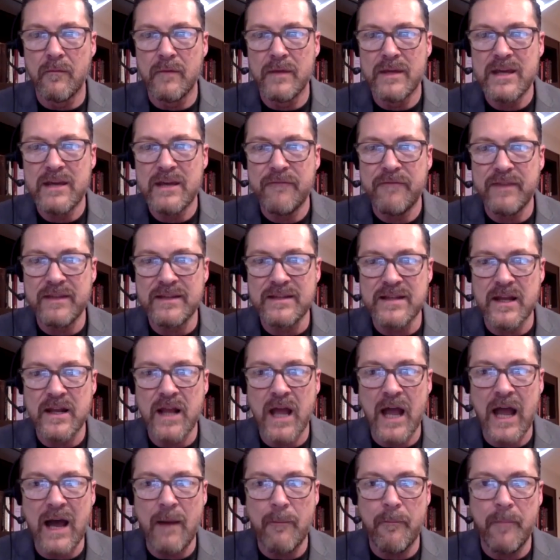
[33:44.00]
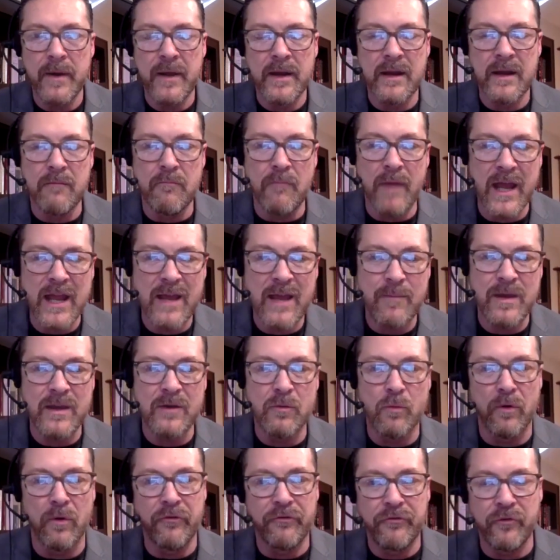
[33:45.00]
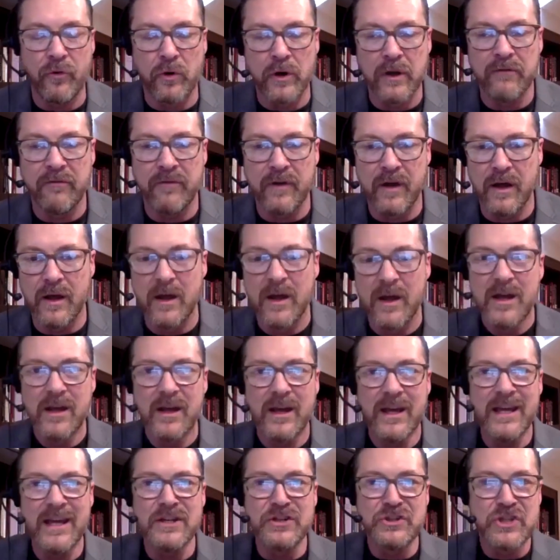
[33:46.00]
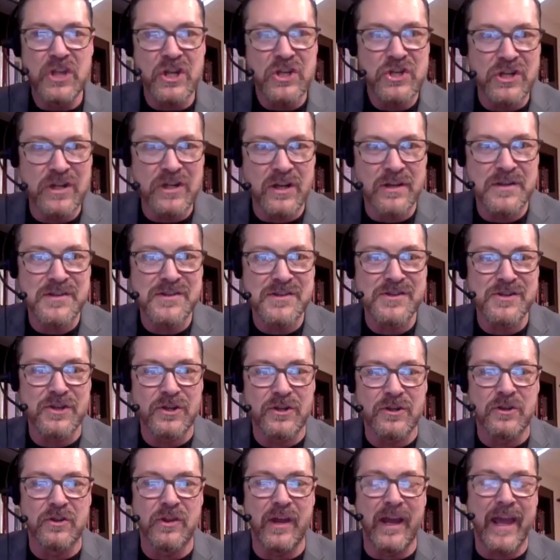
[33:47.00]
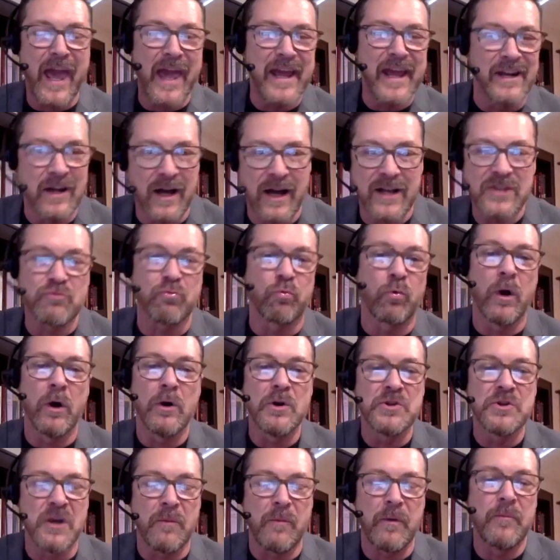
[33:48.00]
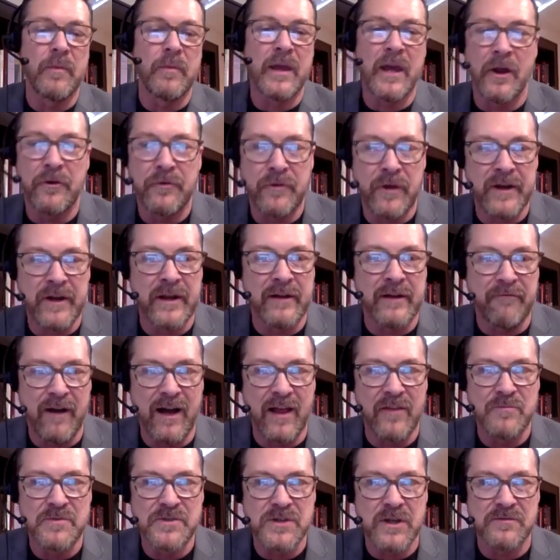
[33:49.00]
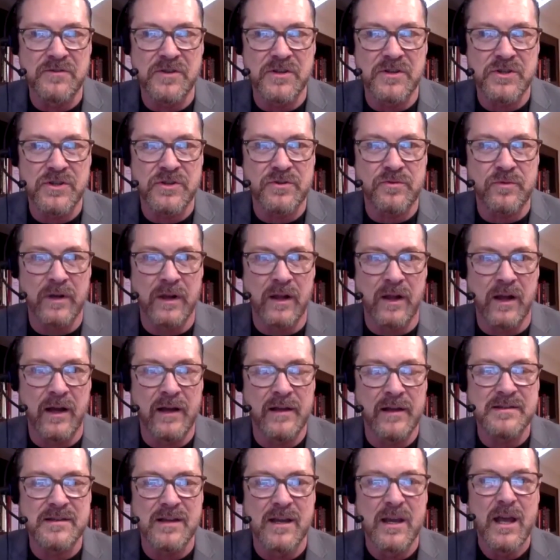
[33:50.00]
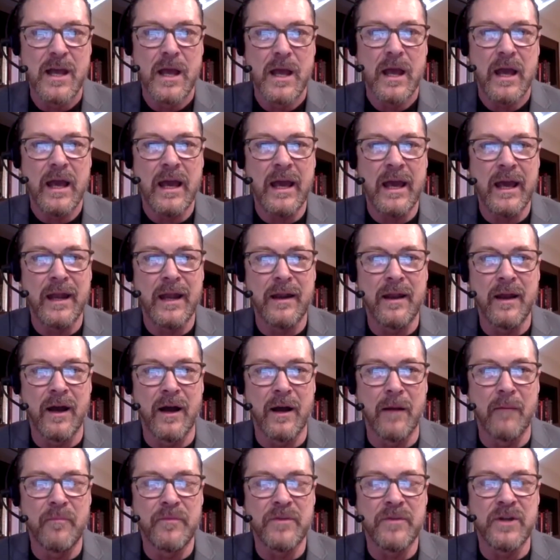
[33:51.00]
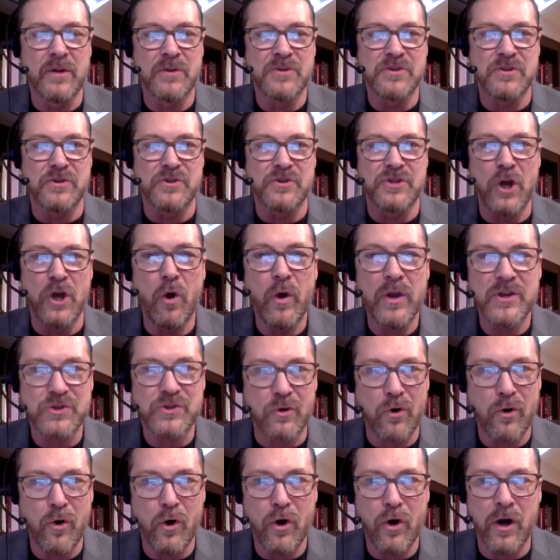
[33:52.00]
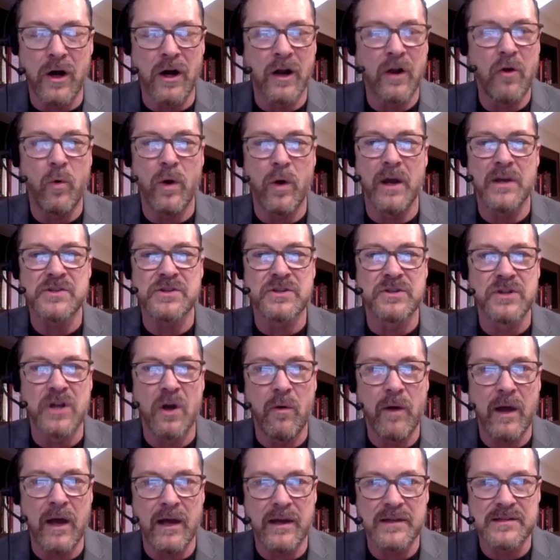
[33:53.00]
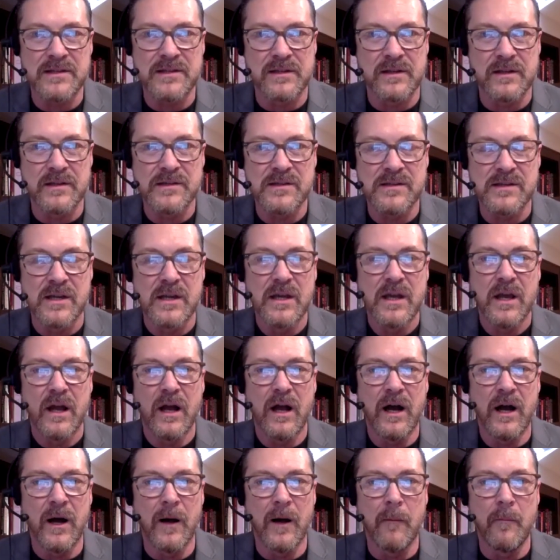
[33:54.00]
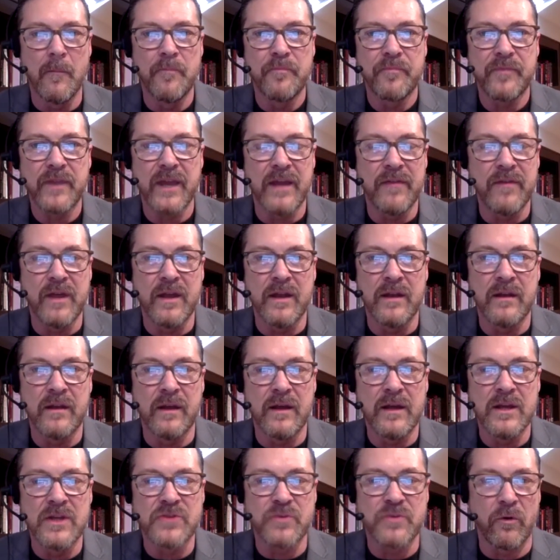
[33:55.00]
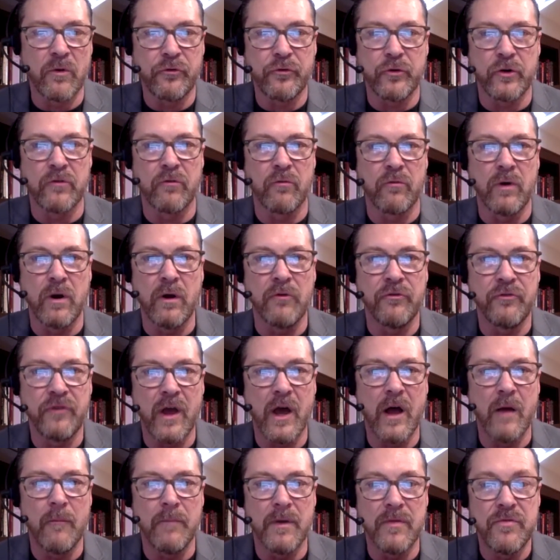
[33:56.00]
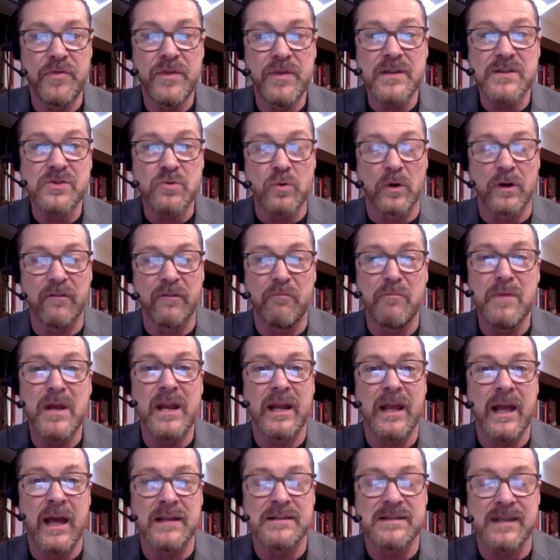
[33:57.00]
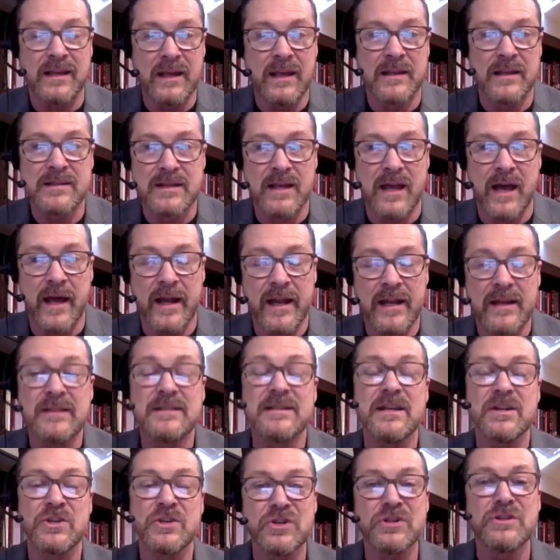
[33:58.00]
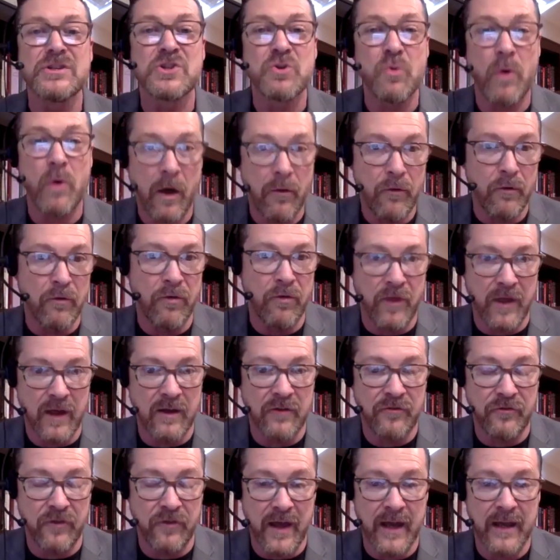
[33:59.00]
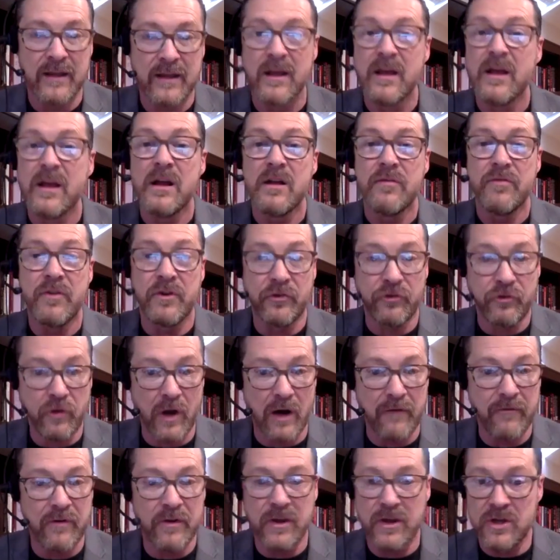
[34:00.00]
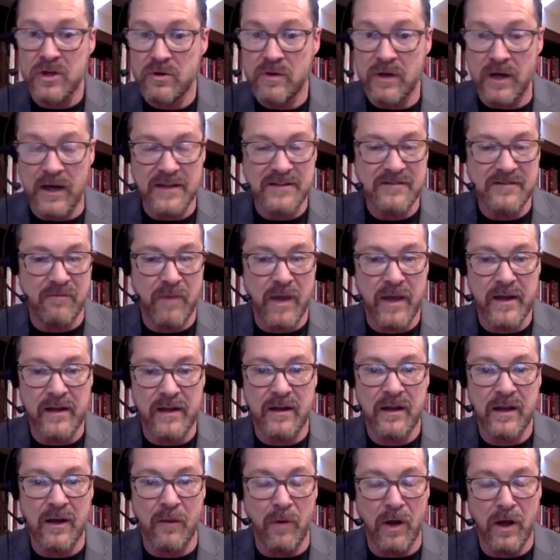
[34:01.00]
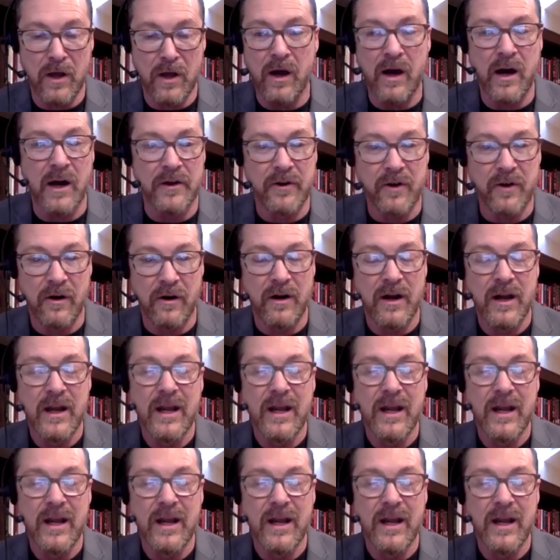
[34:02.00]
if it did happen, it was sort of a indigenous, the Canaanites rose up and began to identify themselves as Israelites. And, so there's no historical conquest, no exodus, and then Israel sort of rose up. But this sort of mitigates against that, in addition to other things like the discovery that you guys have made at El Makadar,